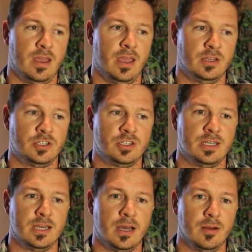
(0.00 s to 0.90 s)
and she
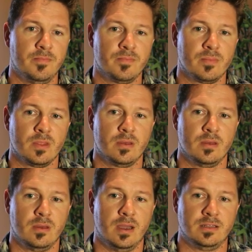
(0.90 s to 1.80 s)
had
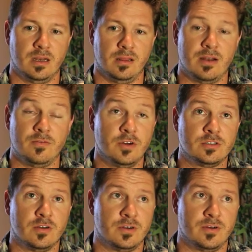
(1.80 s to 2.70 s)
done a lot of
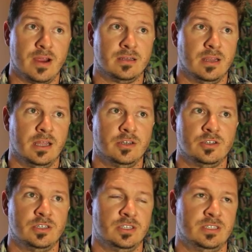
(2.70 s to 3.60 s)
voiceover directing, and
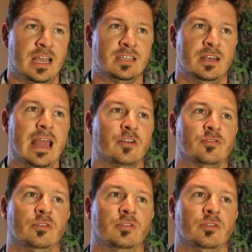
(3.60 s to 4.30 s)
she just has a natural